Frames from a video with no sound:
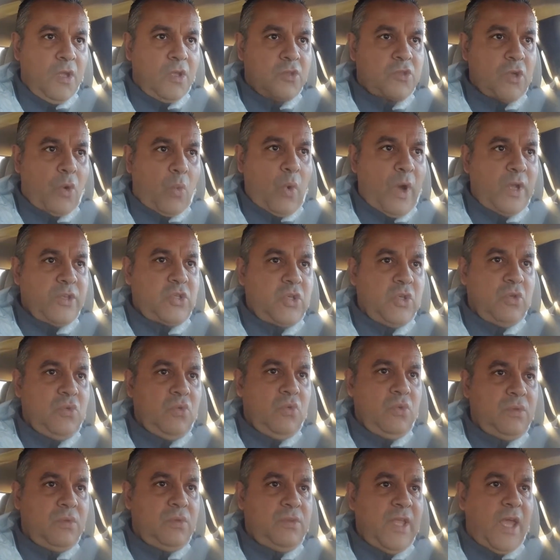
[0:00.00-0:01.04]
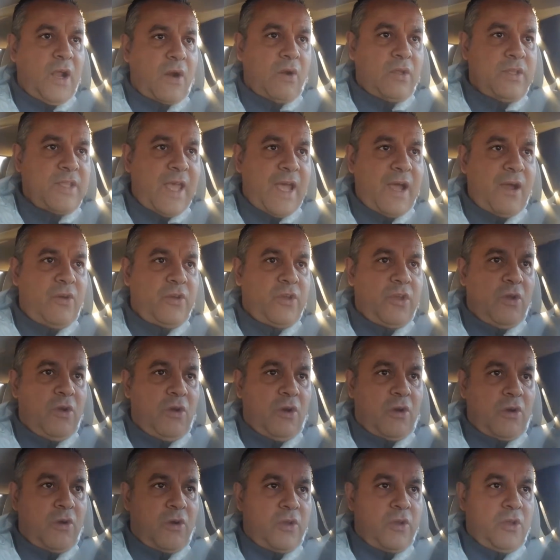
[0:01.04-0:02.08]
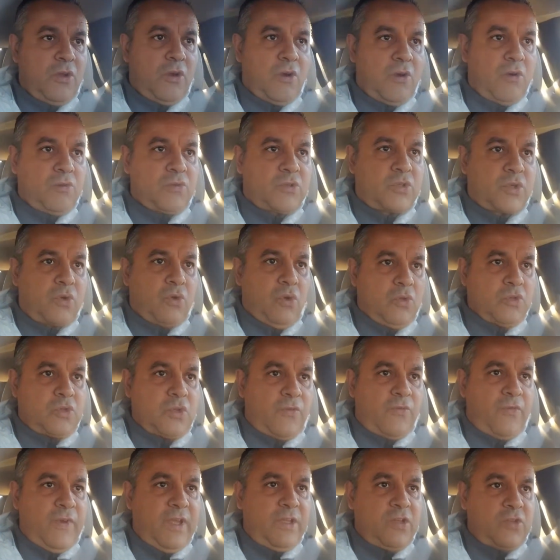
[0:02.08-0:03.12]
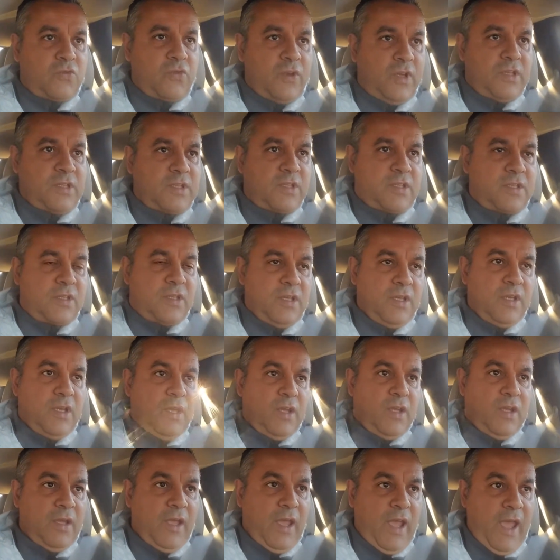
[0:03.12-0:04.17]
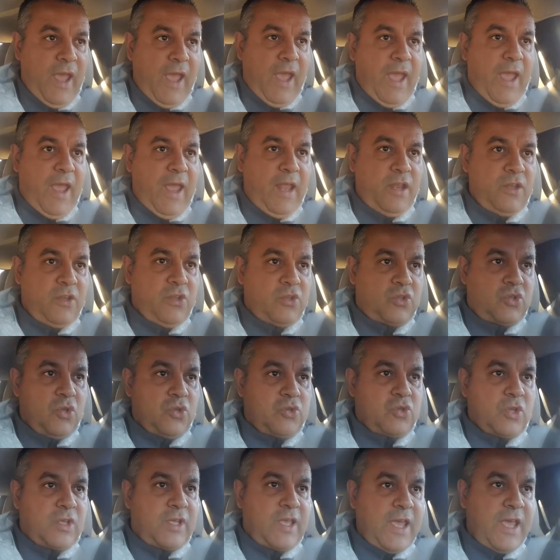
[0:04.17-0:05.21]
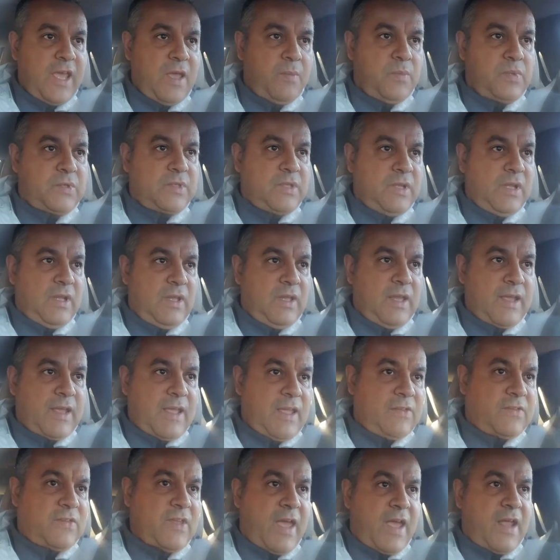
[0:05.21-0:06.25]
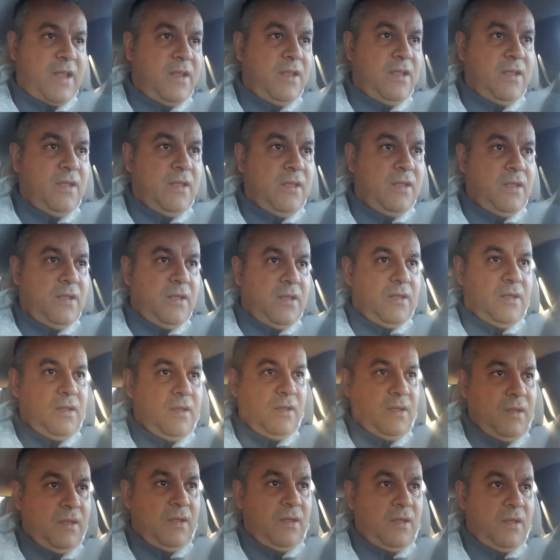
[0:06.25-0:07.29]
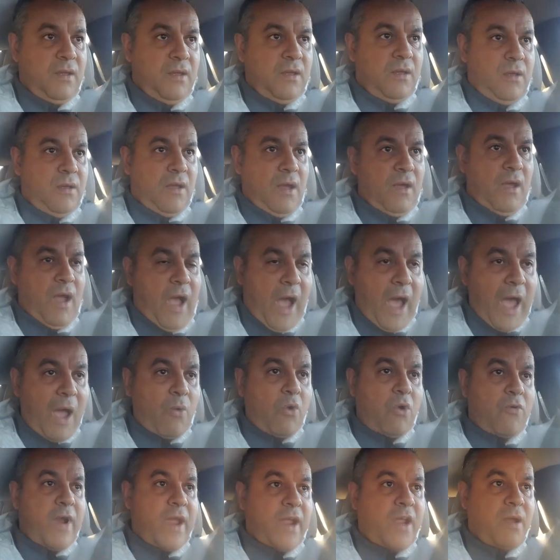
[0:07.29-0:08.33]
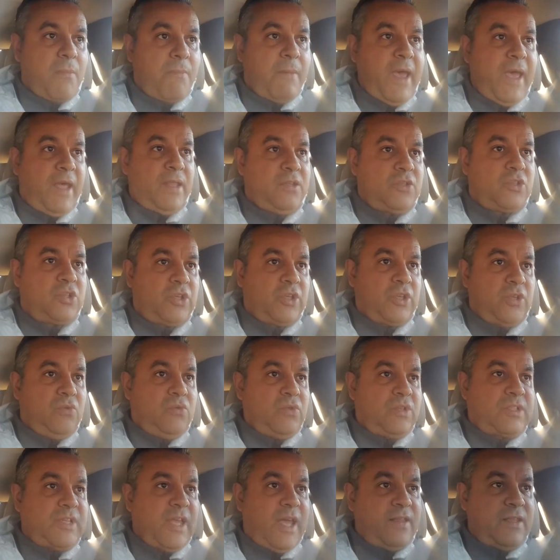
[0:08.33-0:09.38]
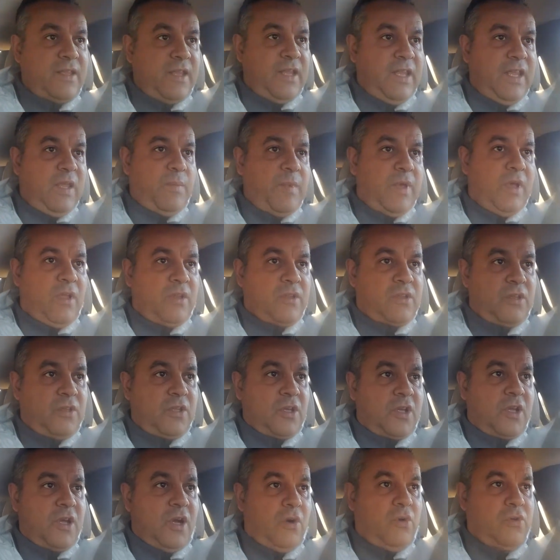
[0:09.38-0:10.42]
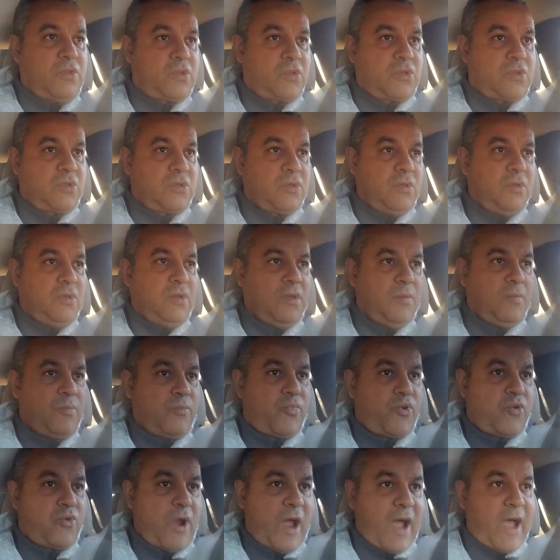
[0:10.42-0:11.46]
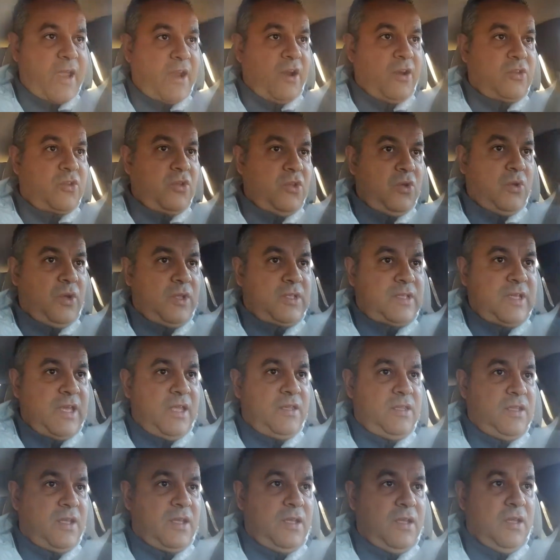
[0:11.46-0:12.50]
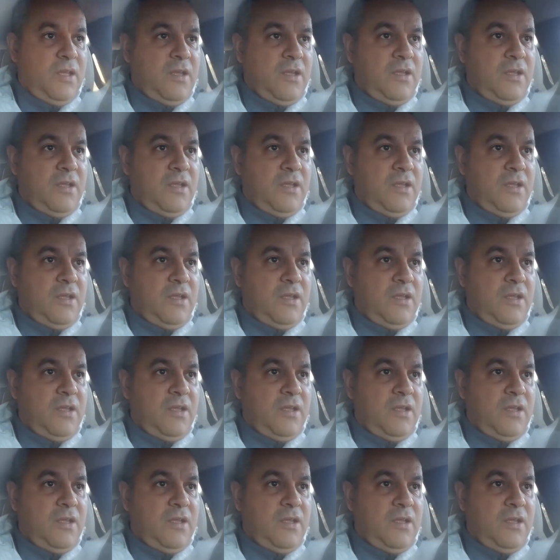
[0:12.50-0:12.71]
So once you narrow down your schools of interest and you choose your camps, like I said, I would recommend to send an email to the coach prior to you attending